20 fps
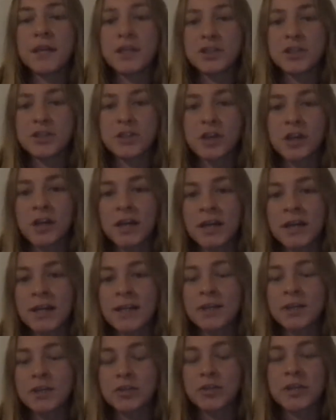I just saw it
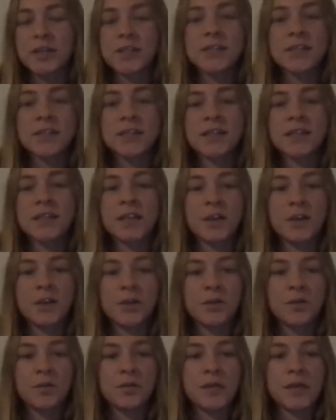and I trusted it and I
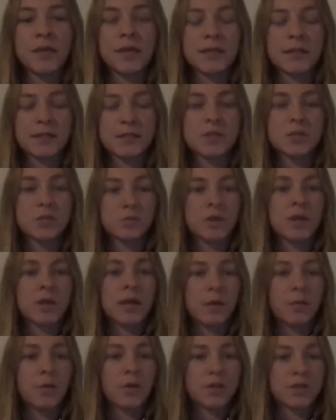knew like this is what
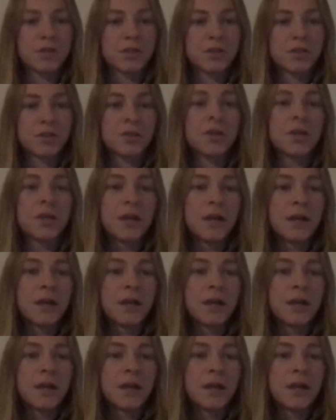I want to do.